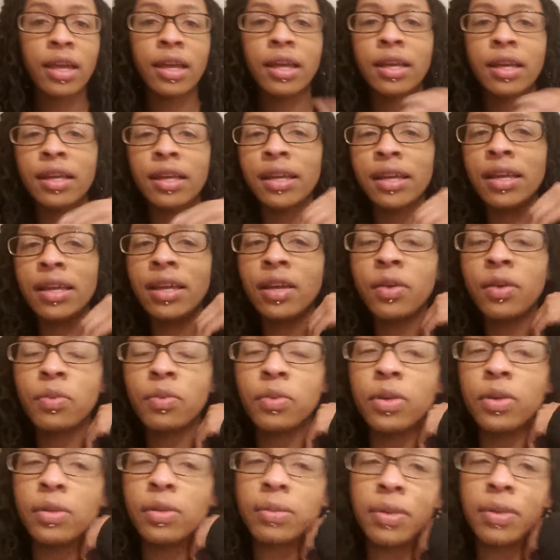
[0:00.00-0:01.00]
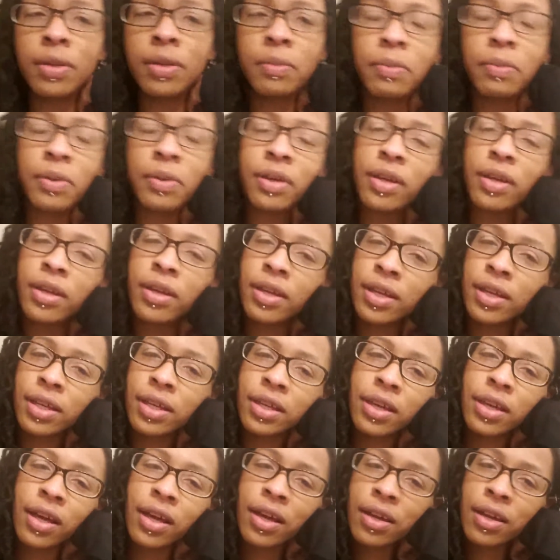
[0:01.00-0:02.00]
Yeah, it would be, but
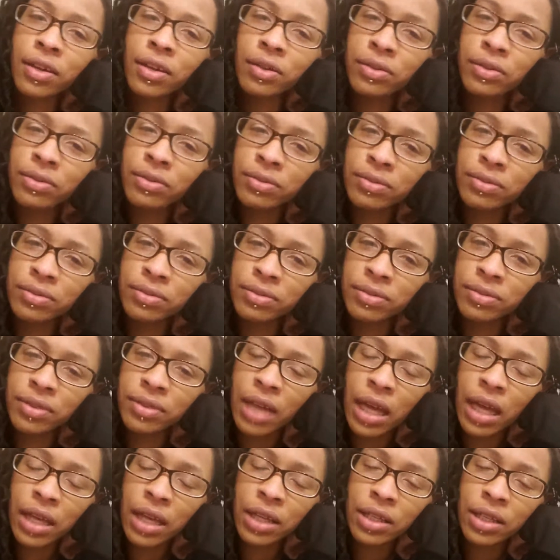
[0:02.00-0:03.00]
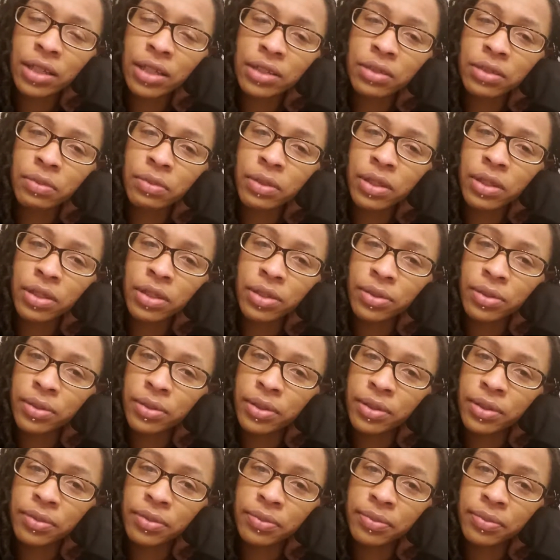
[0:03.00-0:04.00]
he doesn't want to do it.